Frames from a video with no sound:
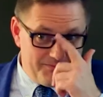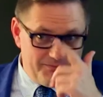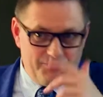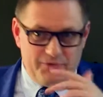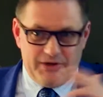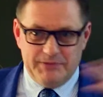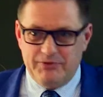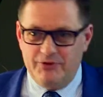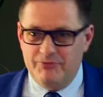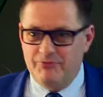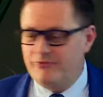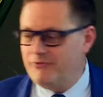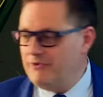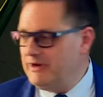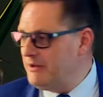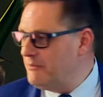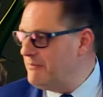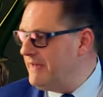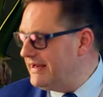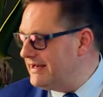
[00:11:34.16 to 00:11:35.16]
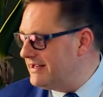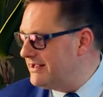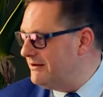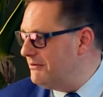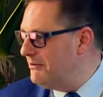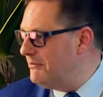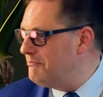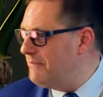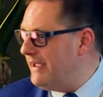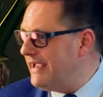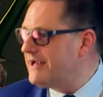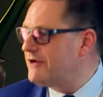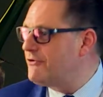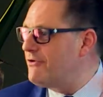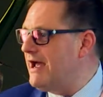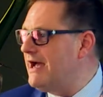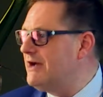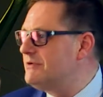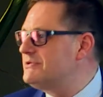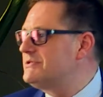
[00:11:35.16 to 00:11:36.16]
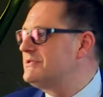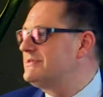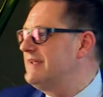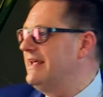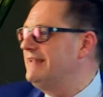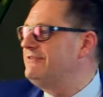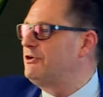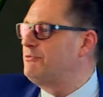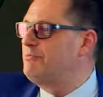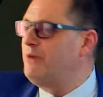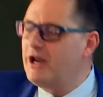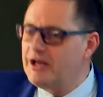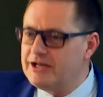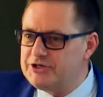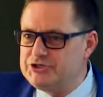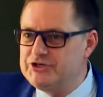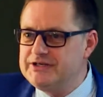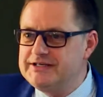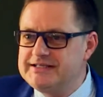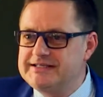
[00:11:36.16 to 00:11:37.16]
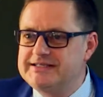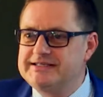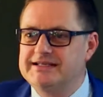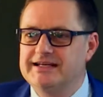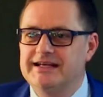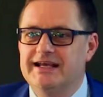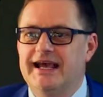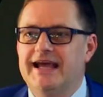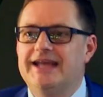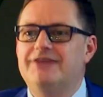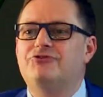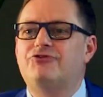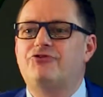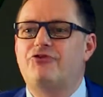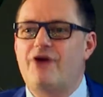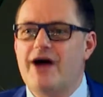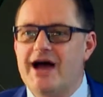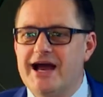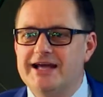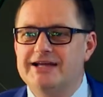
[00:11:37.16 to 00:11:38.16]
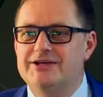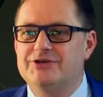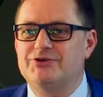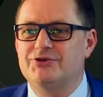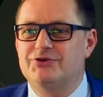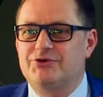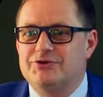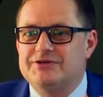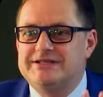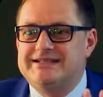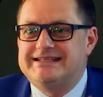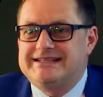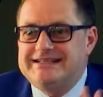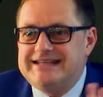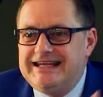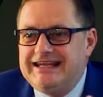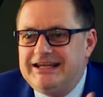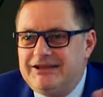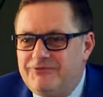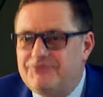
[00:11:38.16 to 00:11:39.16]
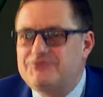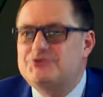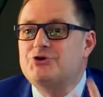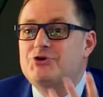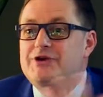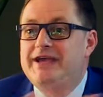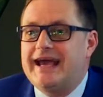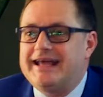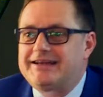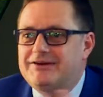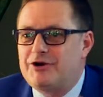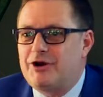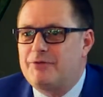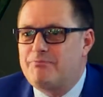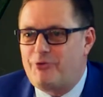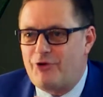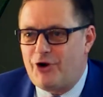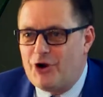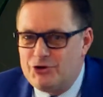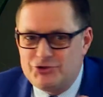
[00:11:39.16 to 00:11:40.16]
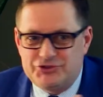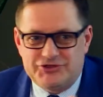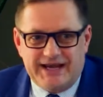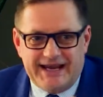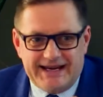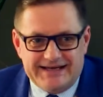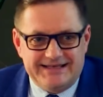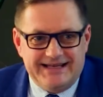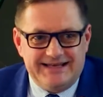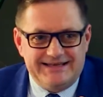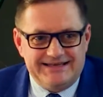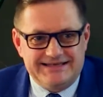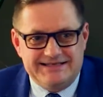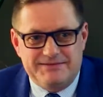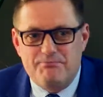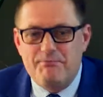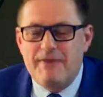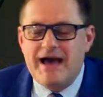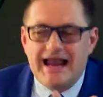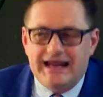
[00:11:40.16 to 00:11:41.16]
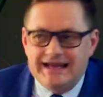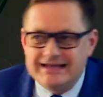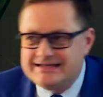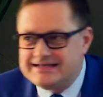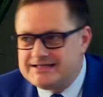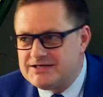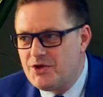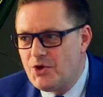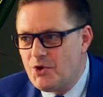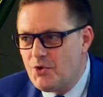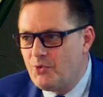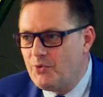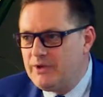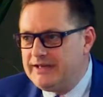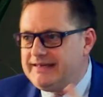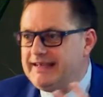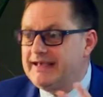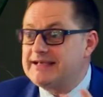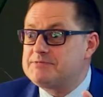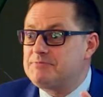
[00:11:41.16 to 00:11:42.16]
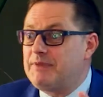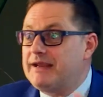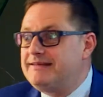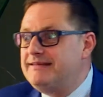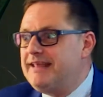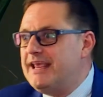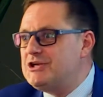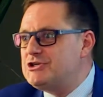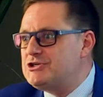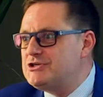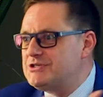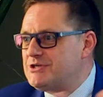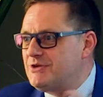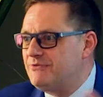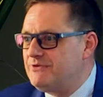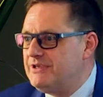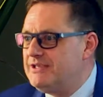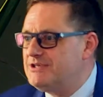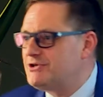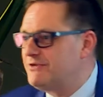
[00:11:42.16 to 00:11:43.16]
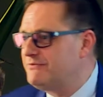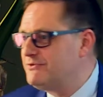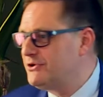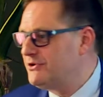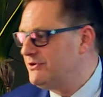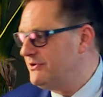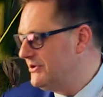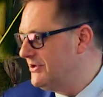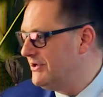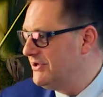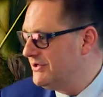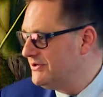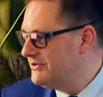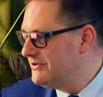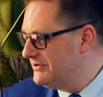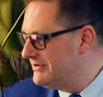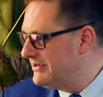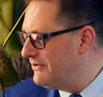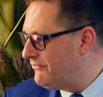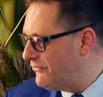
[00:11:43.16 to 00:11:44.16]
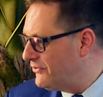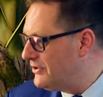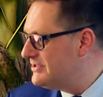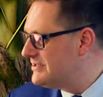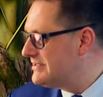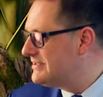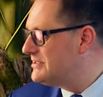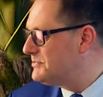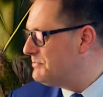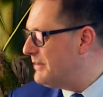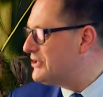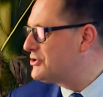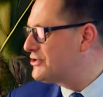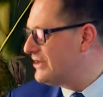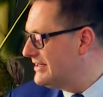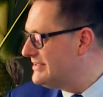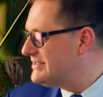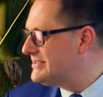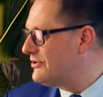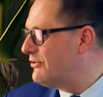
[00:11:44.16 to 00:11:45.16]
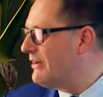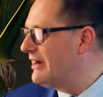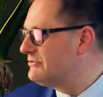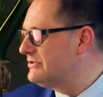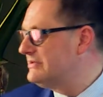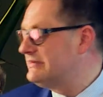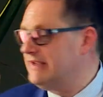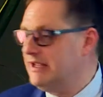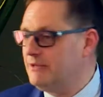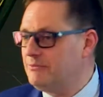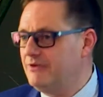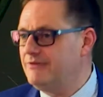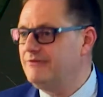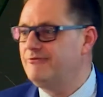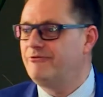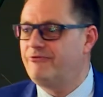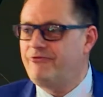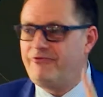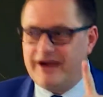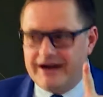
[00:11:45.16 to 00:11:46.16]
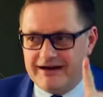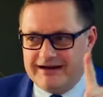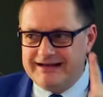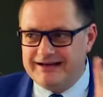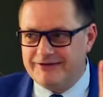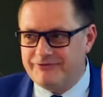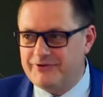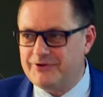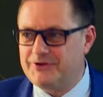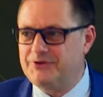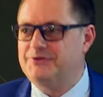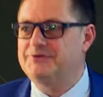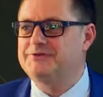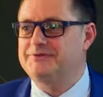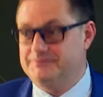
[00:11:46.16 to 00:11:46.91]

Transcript: people with a medical background, anthropologists, and try to conceive together a project that is in balance with the expectations of each of the different specialists around the table. Very difficult.